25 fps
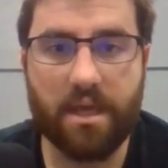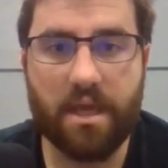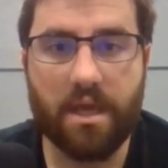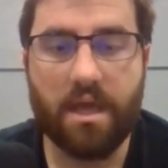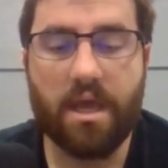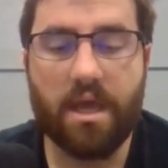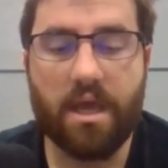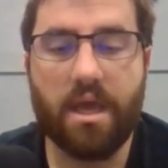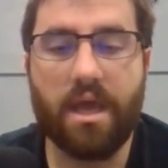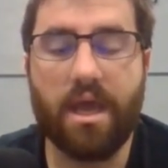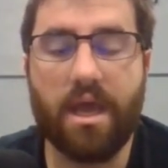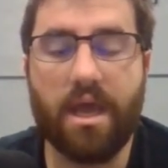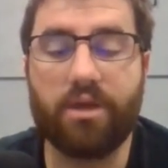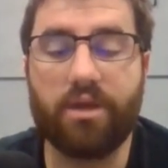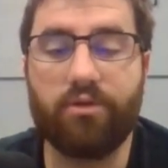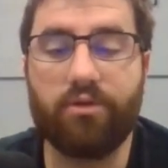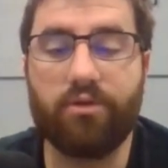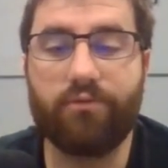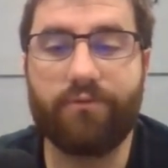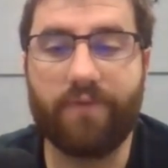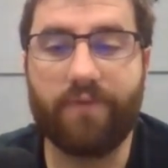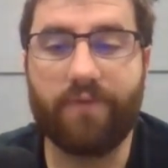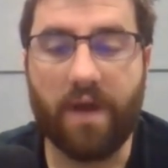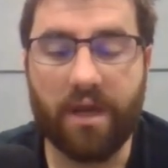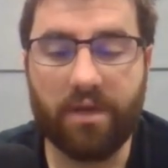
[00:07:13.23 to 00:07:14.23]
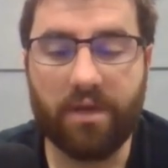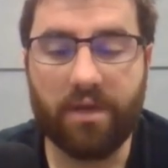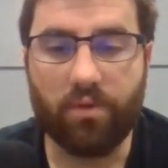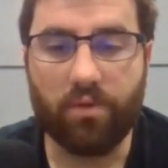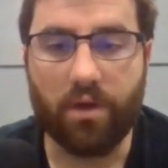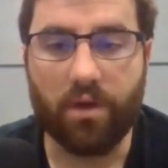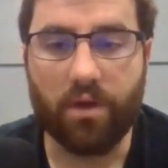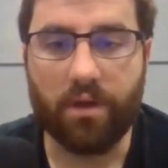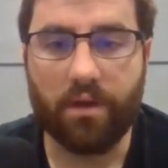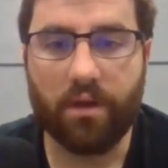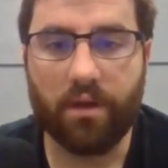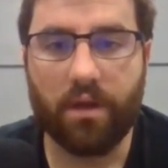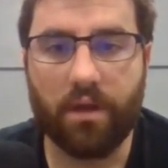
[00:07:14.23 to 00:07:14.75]
and you find
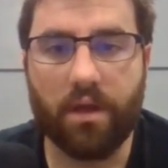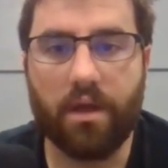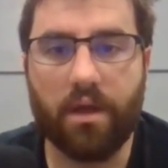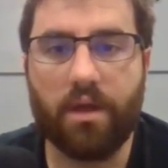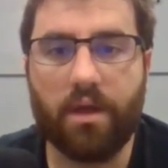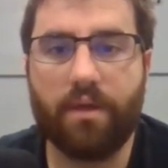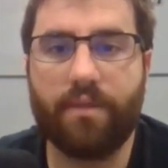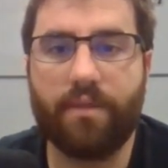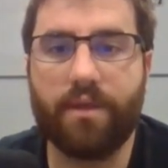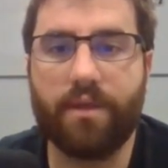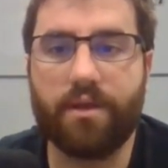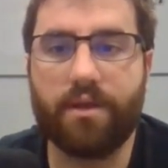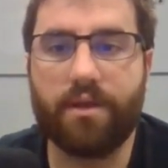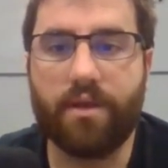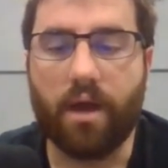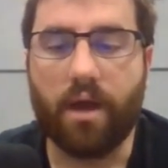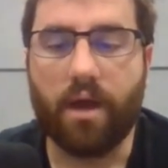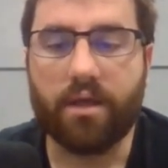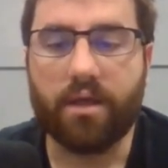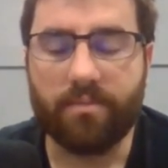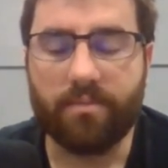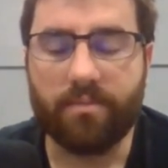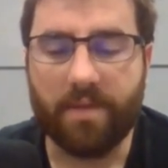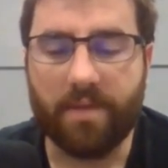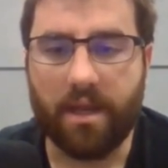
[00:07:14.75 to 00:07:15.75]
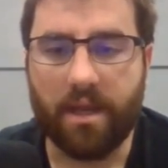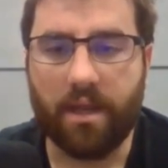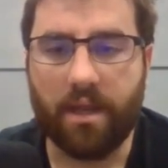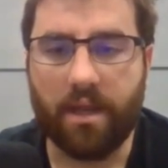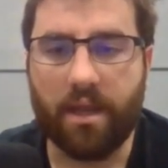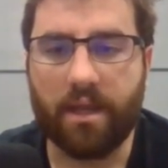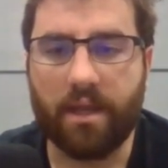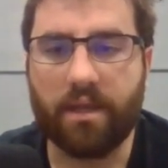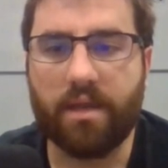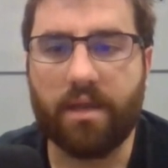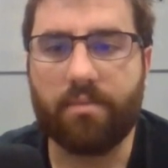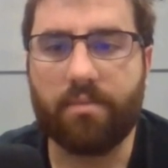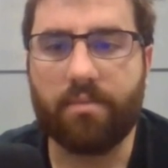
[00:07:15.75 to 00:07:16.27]
one, then document it and
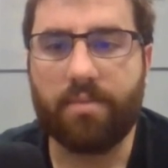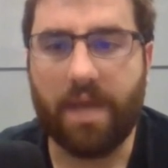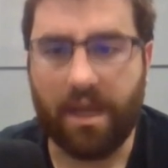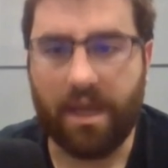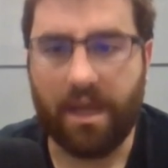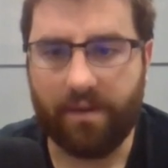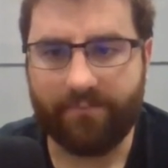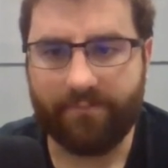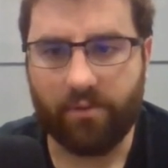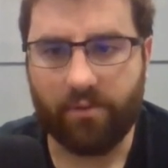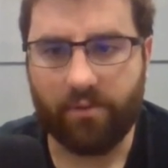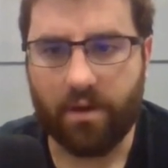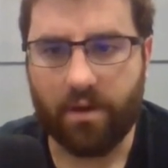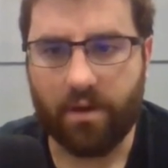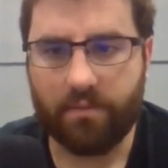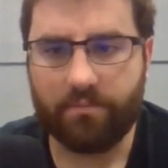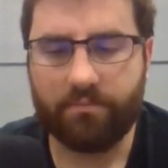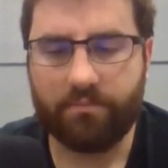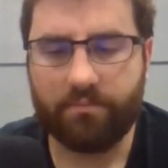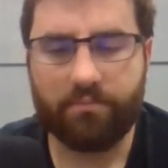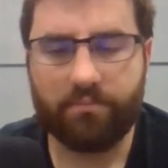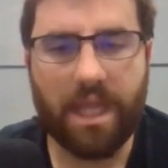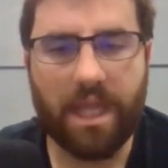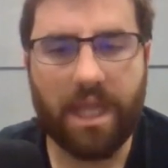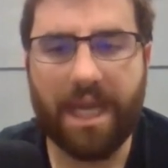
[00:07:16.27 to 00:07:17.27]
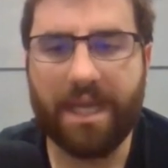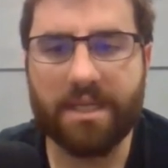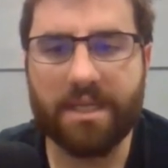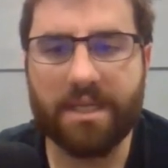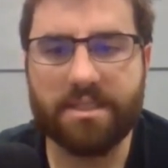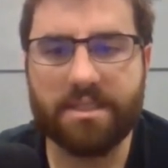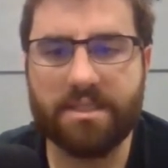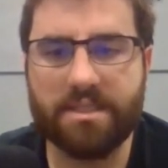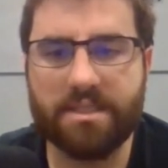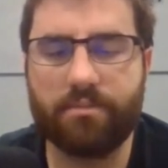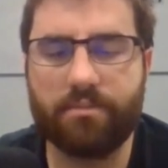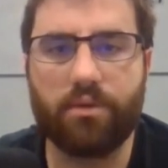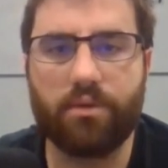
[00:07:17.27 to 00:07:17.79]
get paid for it. Plain and
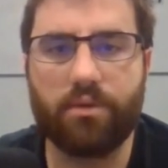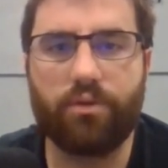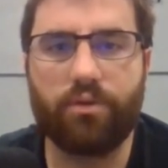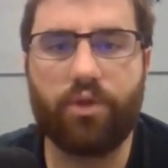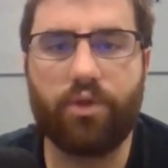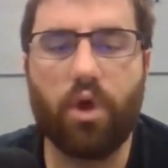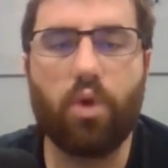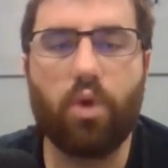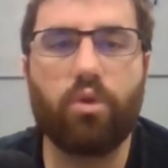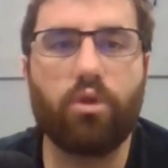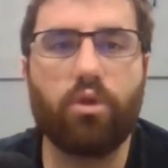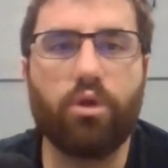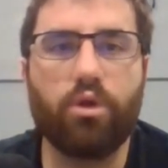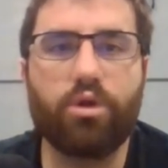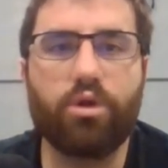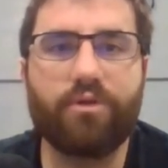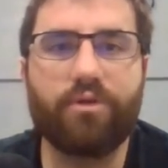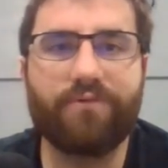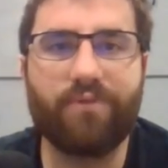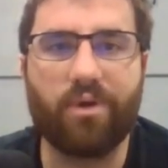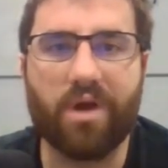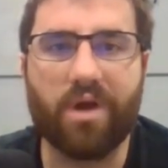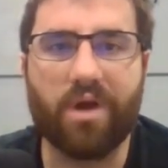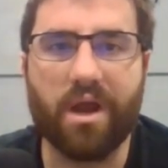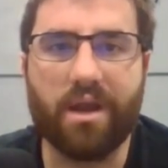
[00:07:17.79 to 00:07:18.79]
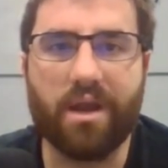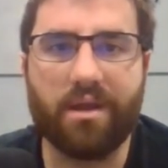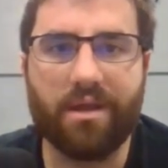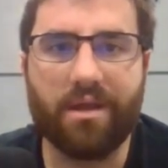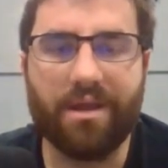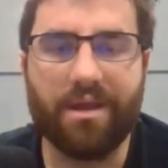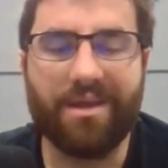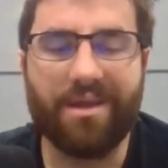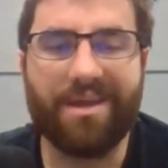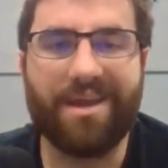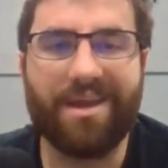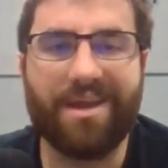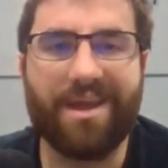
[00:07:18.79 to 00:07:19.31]
simple. Don't look for it
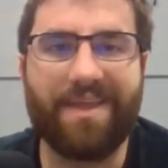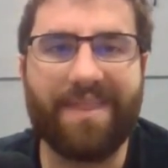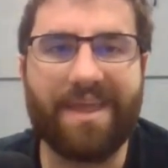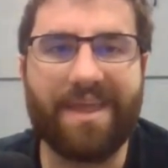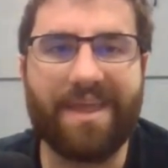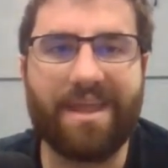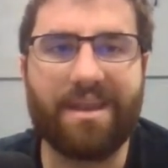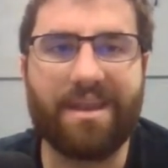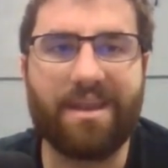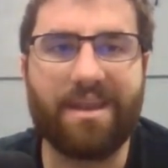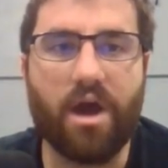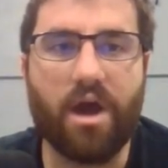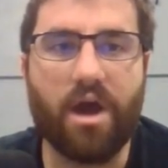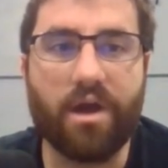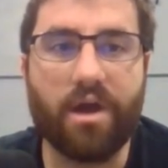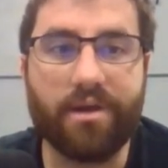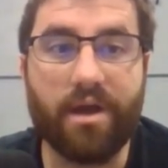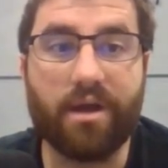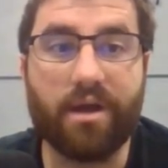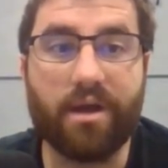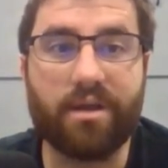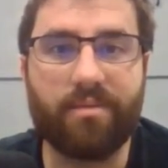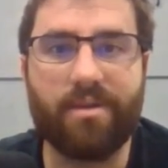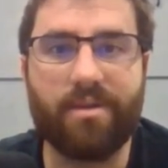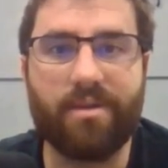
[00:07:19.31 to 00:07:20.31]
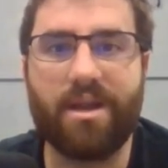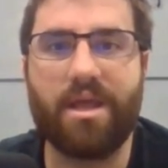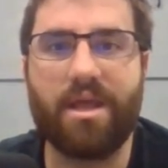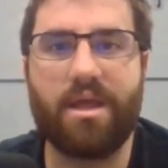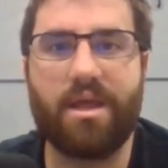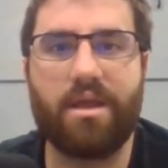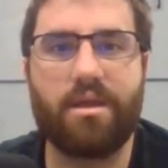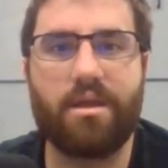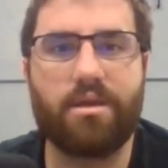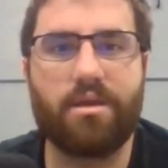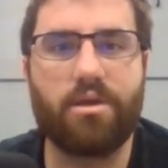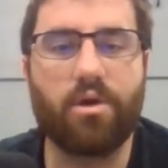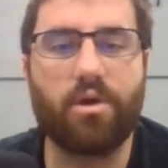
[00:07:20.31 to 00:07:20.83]
and then not document it
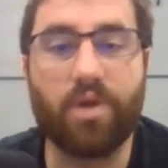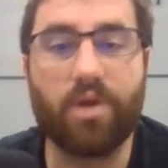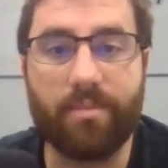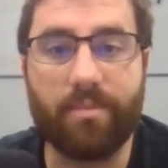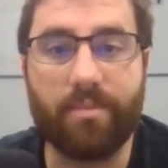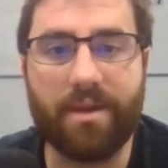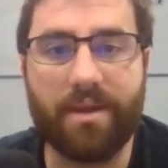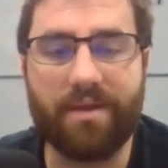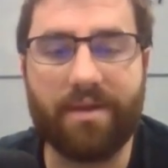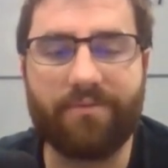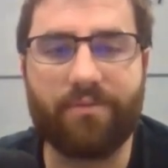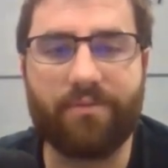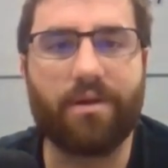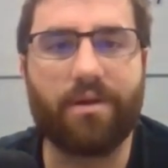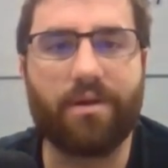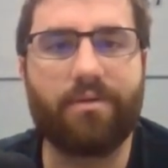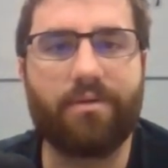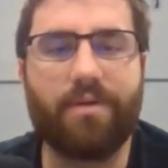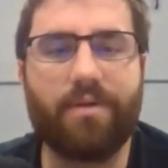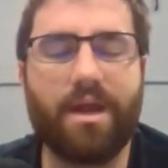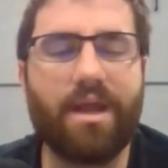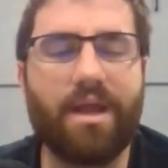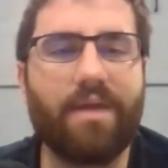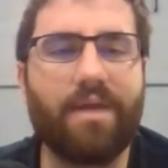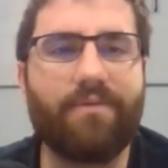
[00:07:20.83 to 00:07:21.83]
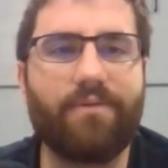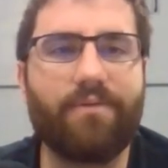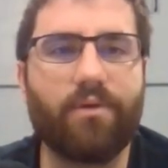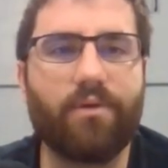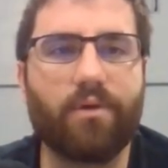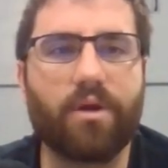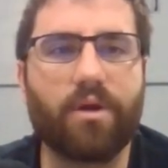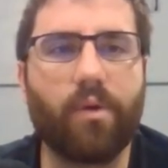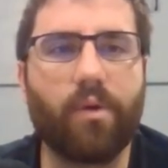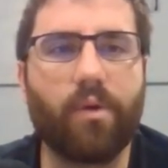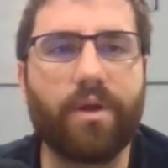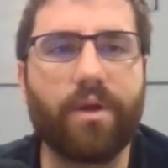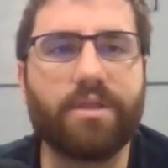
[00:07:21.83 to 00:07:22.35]
and don't get paid for it, right? If you're
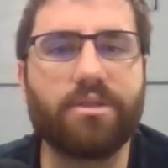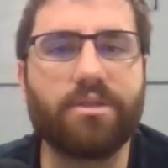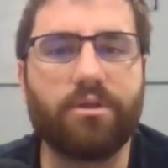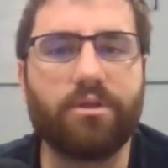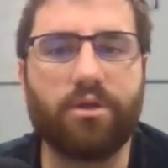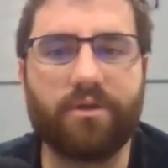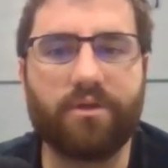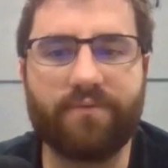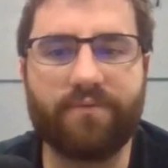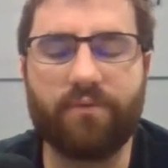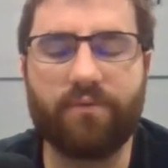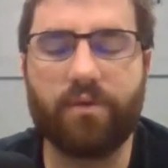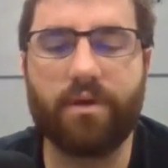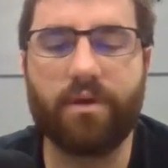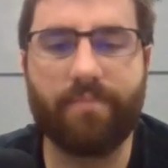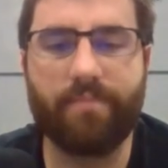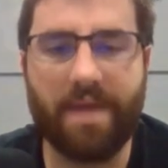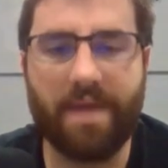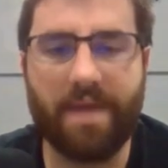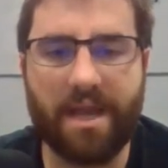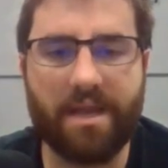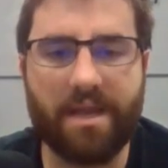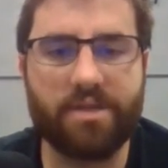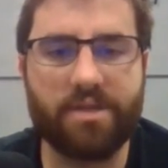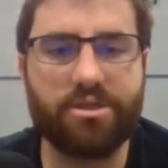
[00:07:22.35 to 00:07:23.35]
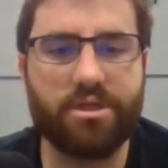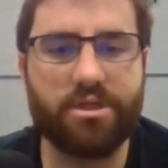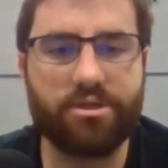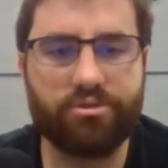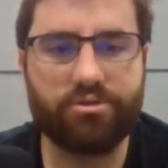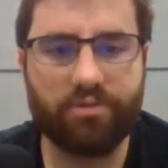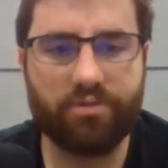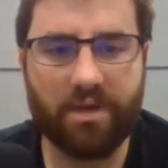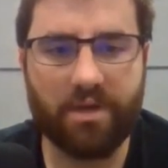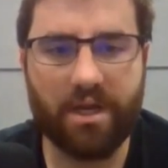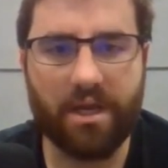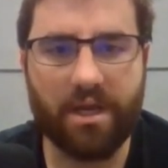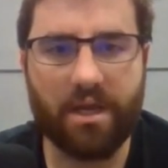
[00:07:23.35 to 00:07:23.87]
going to look for it, manage it,
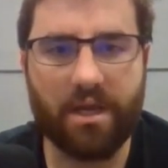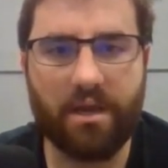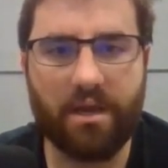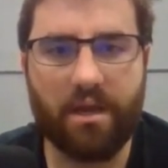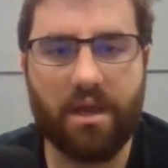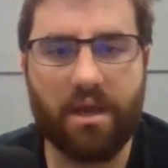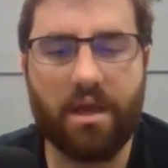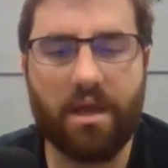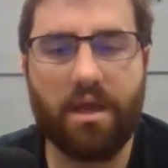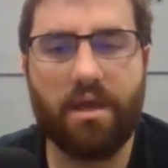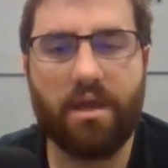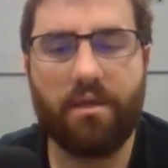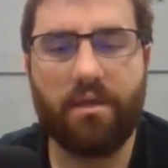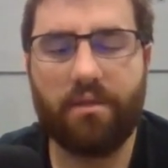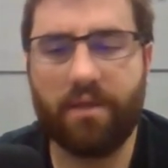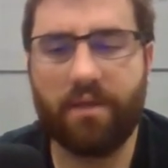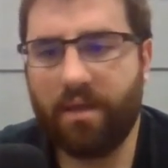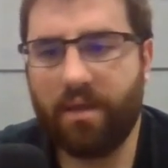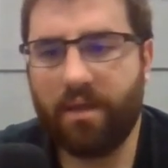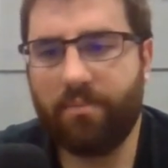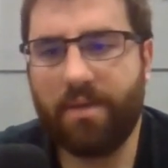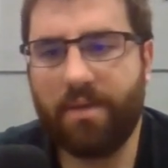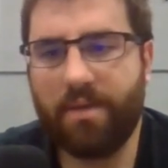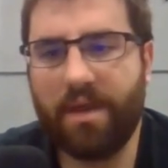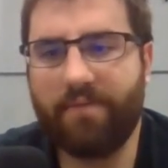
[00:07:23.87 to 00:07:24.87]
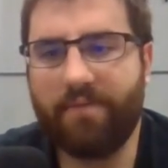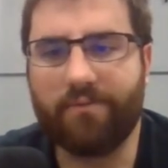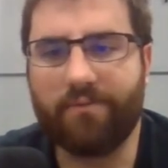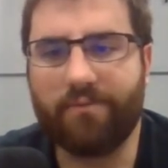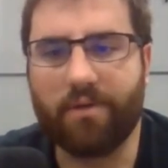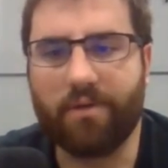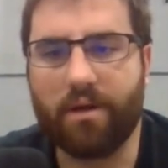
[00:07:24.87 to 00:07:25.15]
treat it, then get paid for it.